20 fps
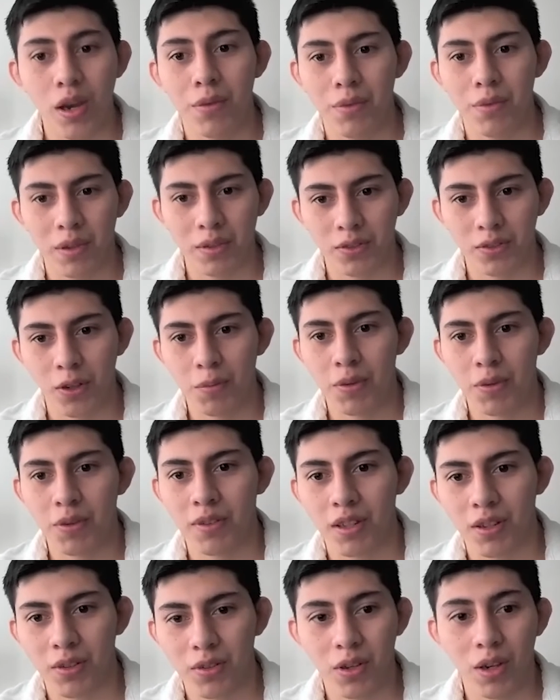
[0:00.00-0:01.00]
have read some
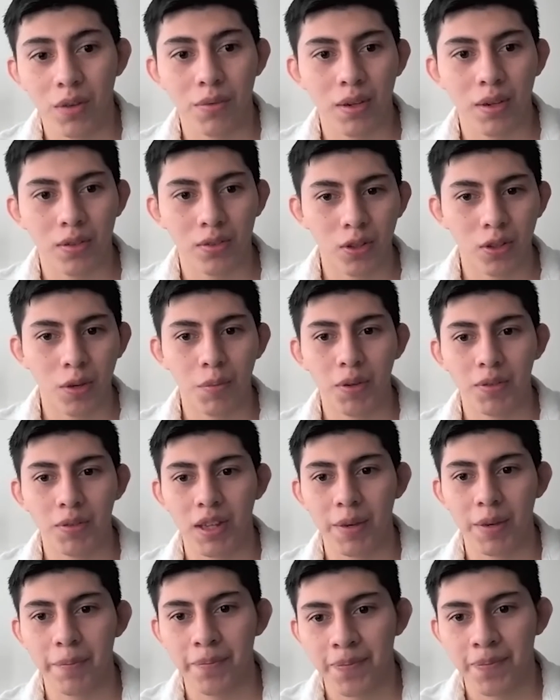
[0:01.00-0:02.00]
of
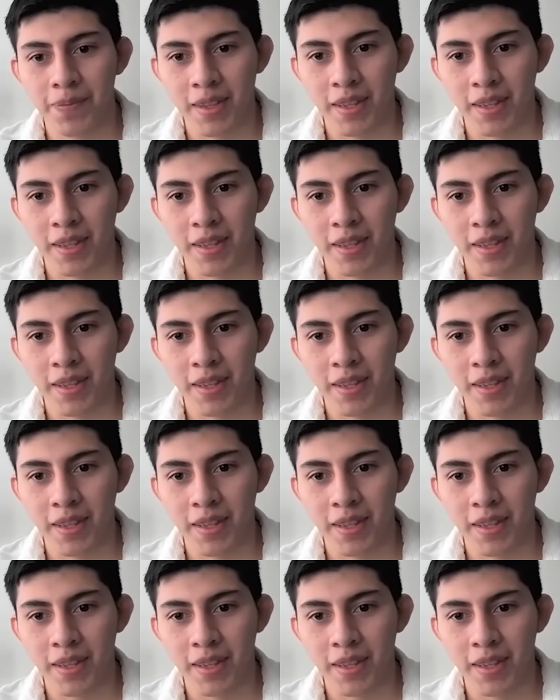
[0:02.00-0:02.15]
them.